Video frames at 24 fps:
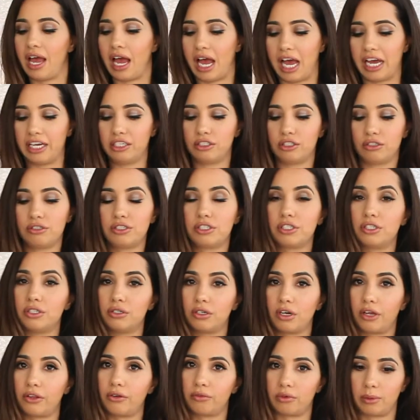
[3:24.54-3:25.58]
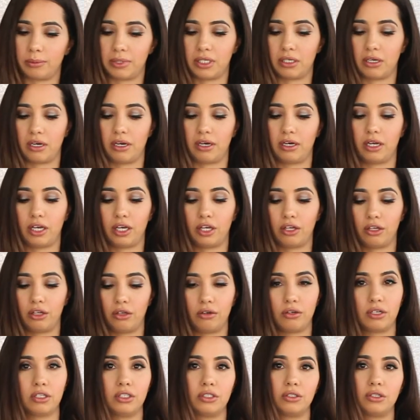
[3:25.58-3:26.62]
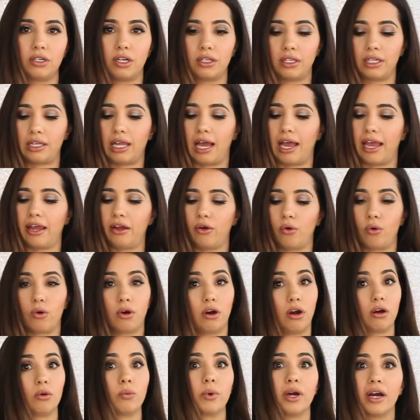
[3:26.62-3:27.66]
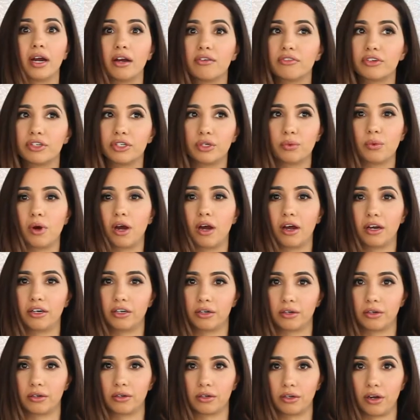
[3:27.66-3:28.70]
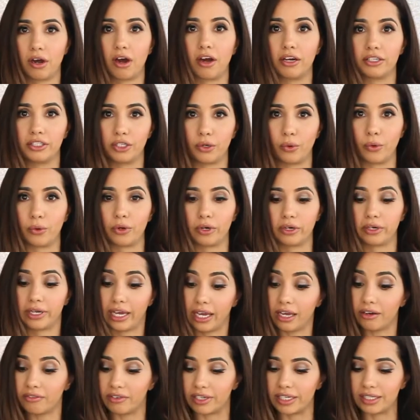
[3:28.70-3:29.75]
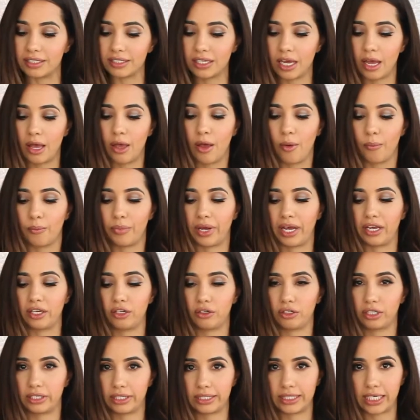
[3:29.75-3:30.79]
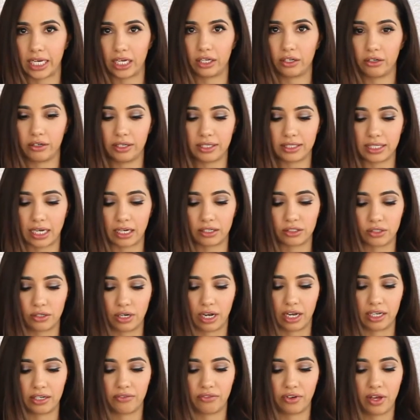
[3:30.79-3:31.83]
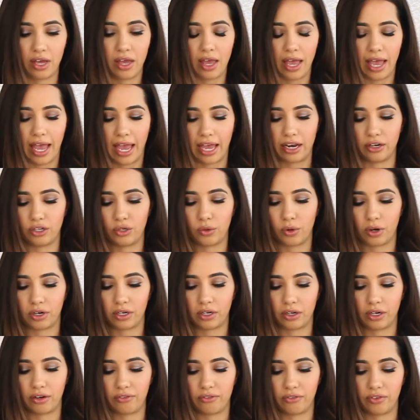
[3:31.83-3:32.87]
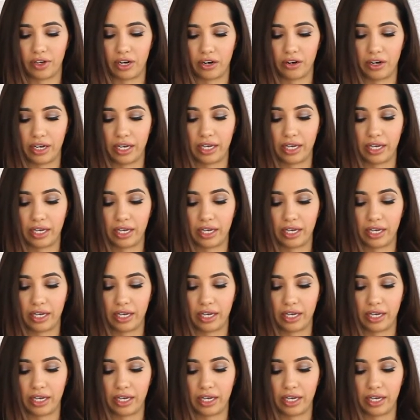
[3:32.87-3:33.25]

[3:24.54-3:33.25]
I chose to do it on the Ramadan. You can do it on the light or on wherever you want on your canvas. But you're going to take your X-Acto knife and you are going to very